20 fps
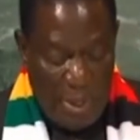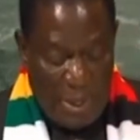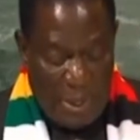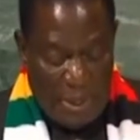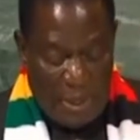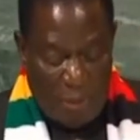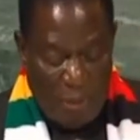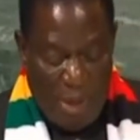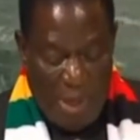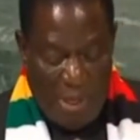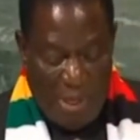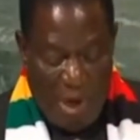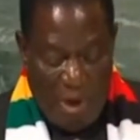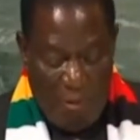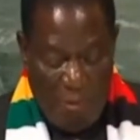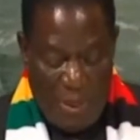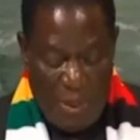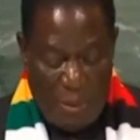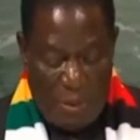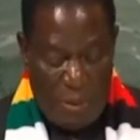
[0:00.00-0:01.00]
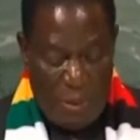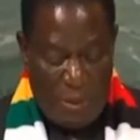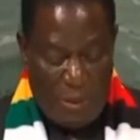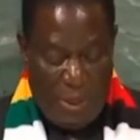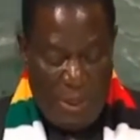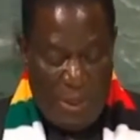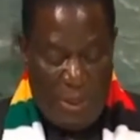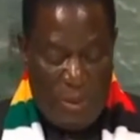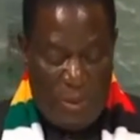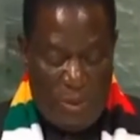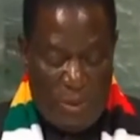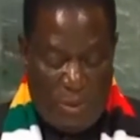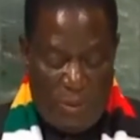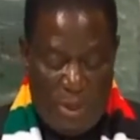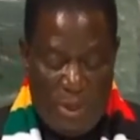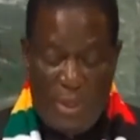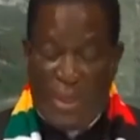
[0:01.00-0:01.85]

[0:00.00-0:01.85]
As my government continues to